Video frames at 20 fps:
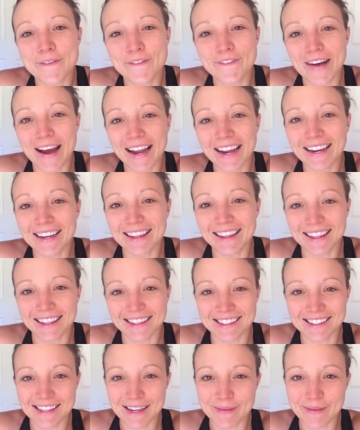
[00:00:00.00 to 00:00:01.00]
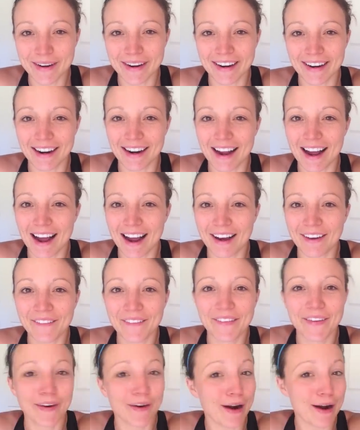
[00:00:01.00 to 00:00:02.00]
fight the summer,
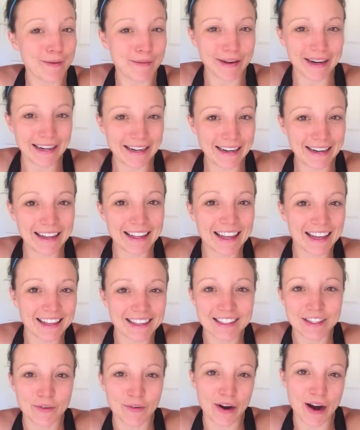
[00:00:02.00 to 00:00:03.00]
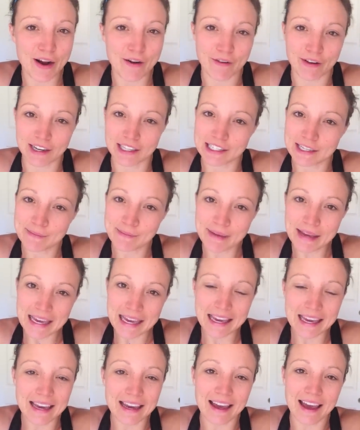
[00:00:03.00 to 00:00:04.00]
oh crap, I didn't get to where I wanted to
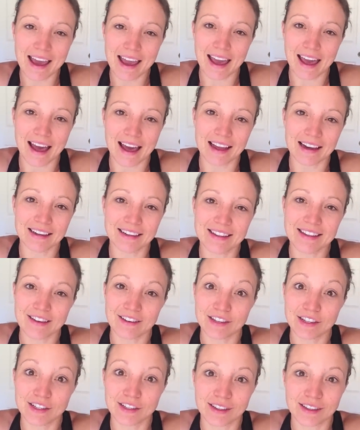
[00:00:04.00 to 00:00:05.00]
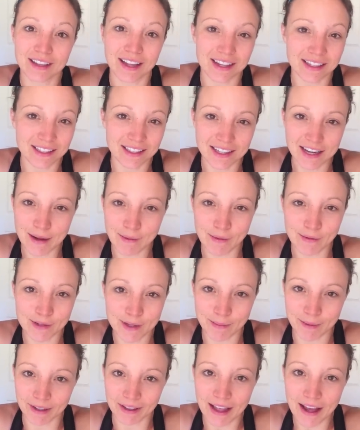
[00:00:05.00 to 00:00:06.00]
be, and there's still lots of time of
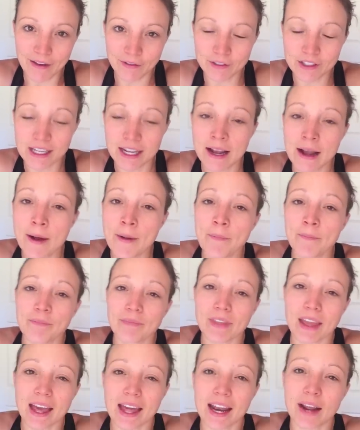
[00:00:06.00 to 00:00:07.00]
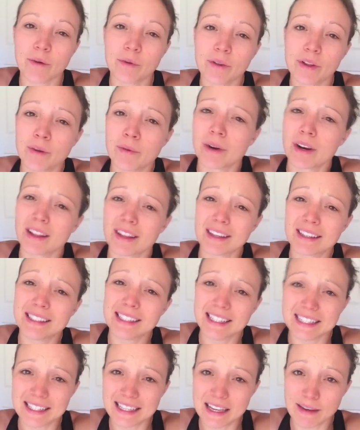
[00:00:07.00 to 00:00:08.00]
summer left, and I really want to look
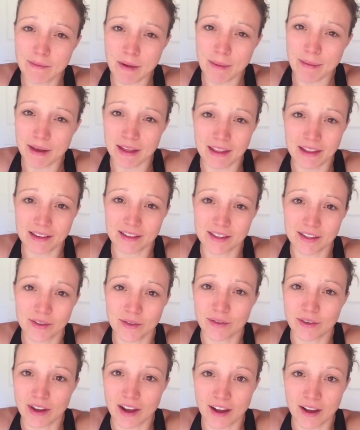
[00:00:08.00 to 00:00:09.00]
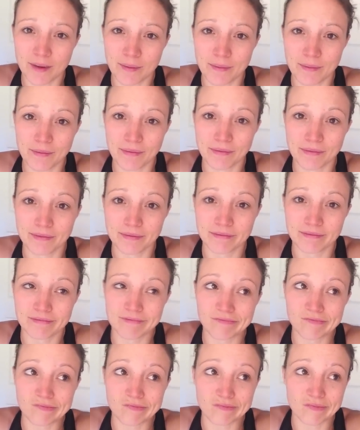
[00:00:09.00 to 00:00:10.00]
decent in my bathing suit come
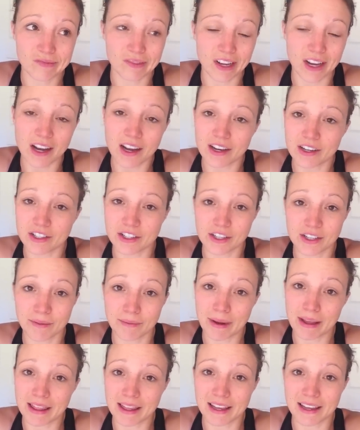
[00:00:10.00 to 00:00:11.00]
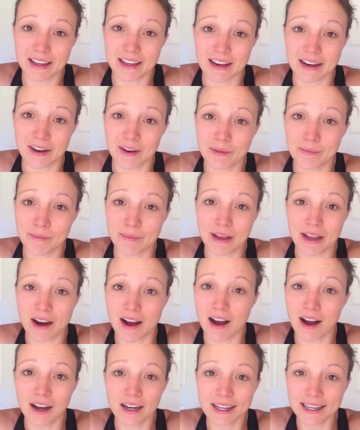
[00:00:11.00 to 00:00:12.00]
gosh, by the, you know, mid
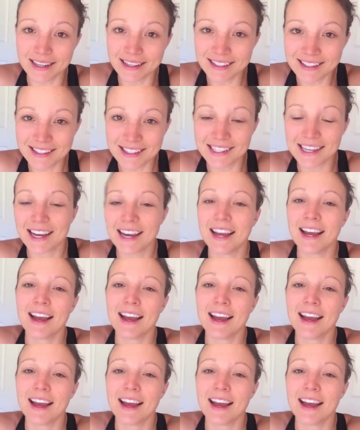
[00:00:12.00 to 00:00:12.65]
August,